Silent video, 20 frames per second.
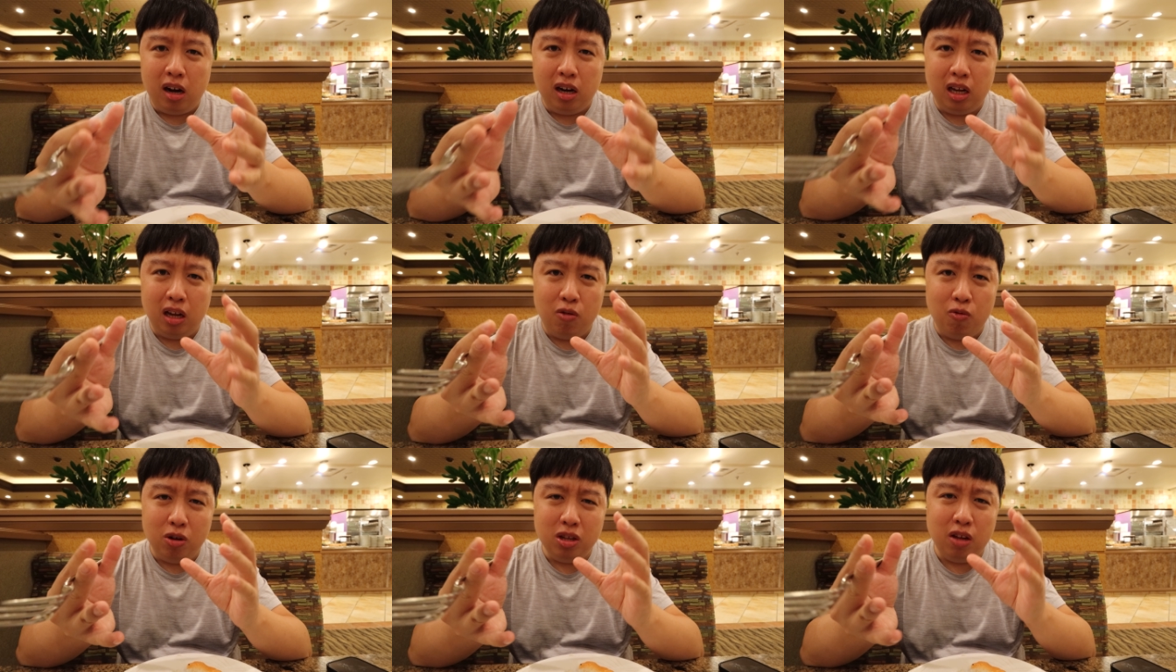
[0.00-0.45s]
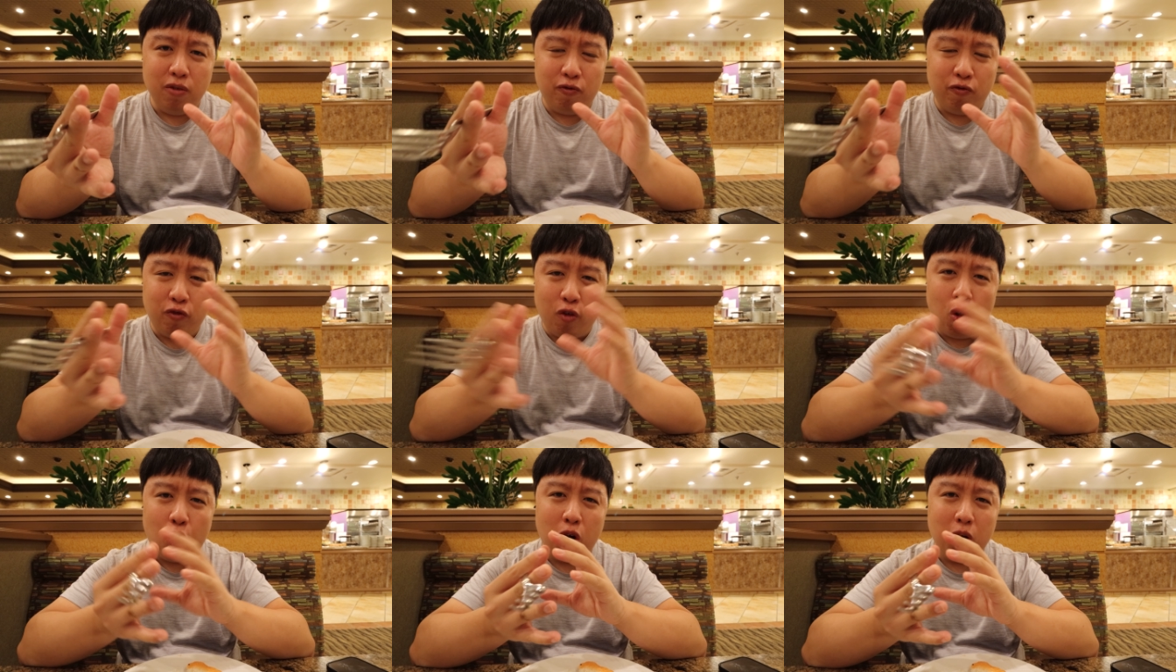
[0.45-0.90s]
it wasn't
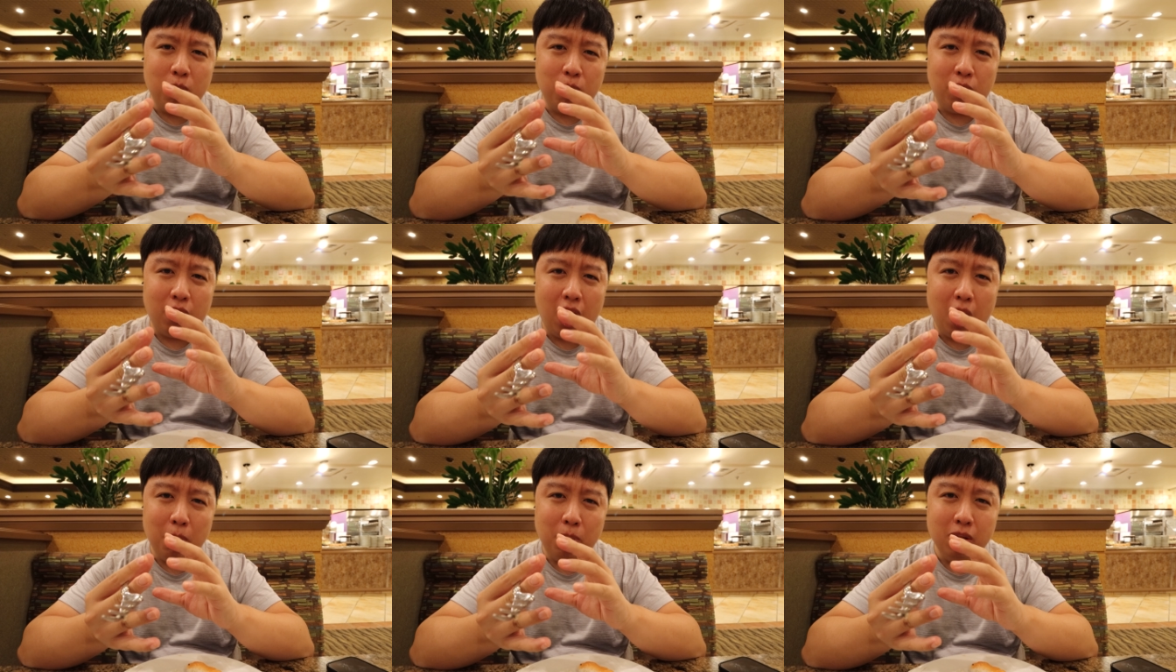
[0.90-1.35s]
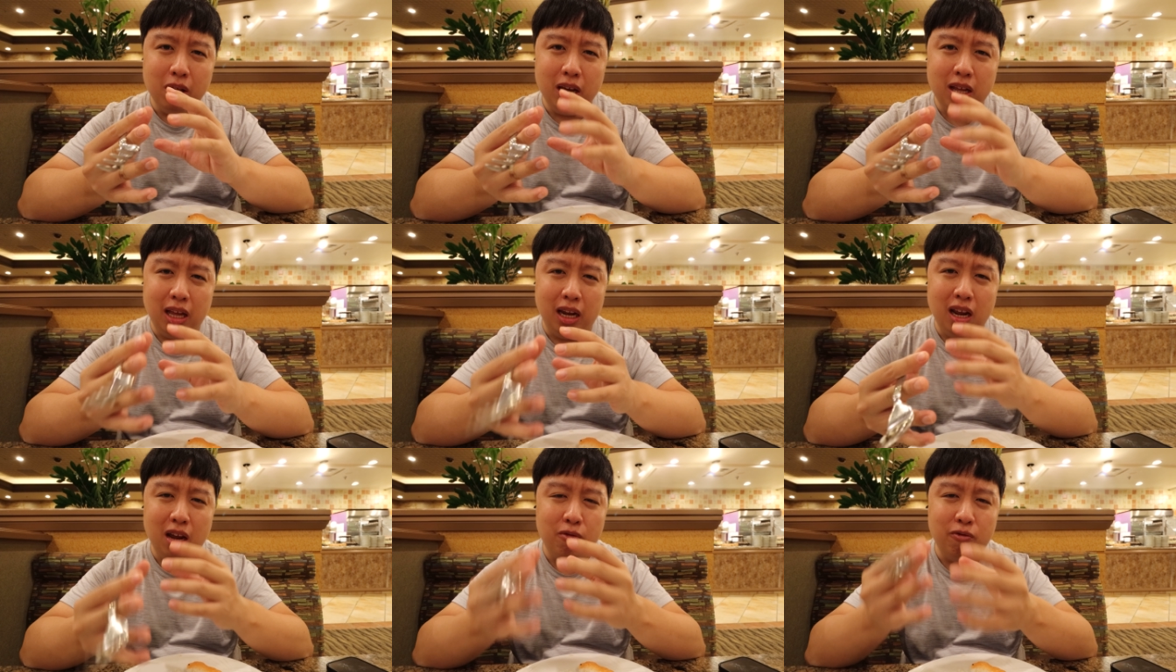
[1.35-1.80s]
formed properly.
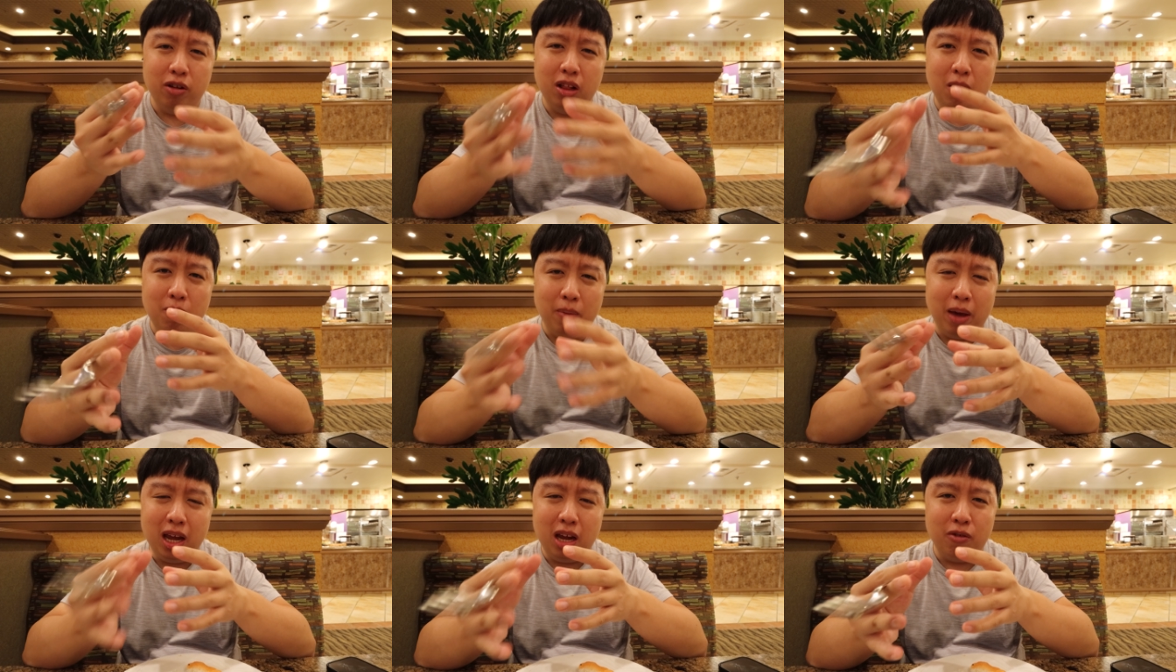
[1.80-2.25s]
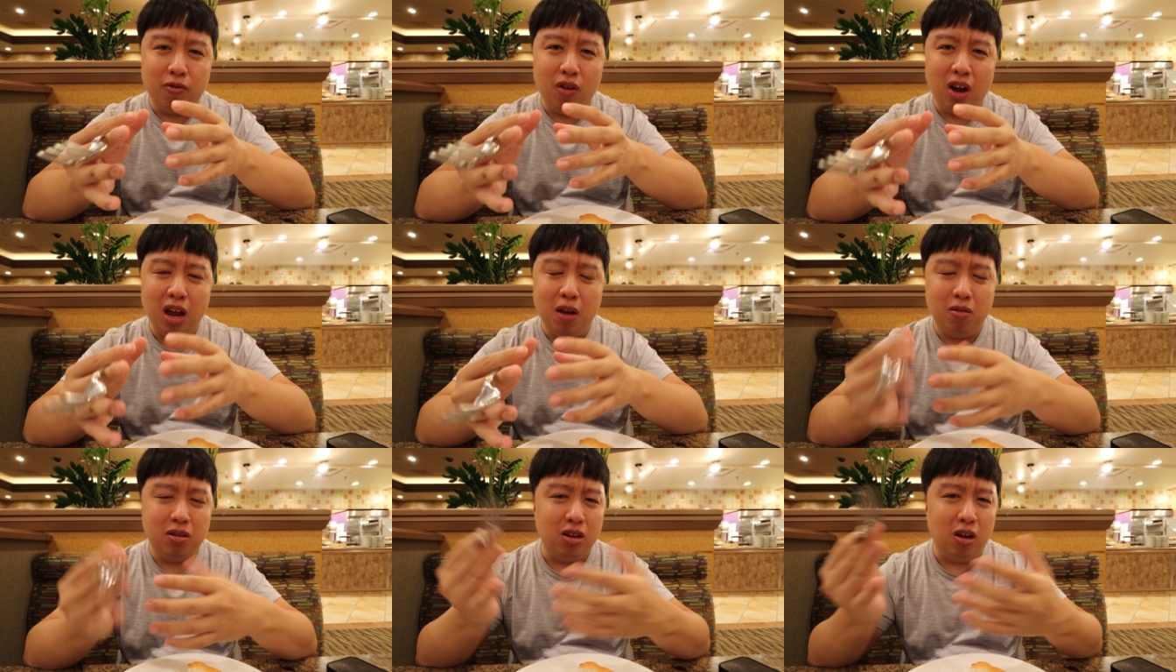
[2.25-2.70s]
They didn't really make it
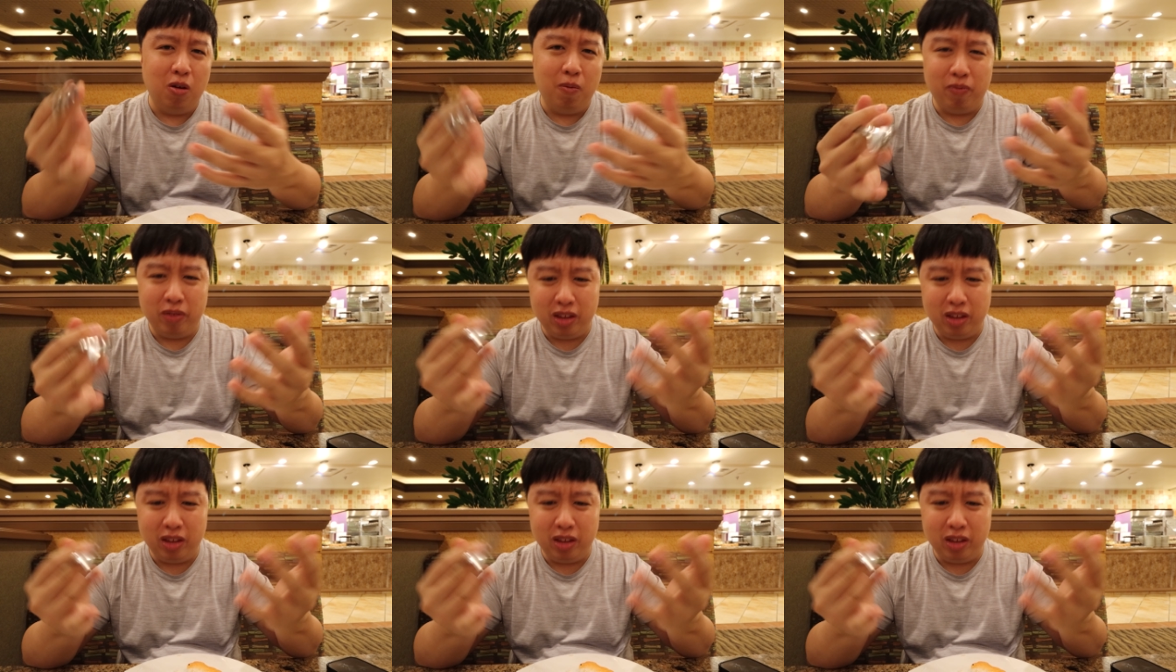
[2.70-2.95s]
right, so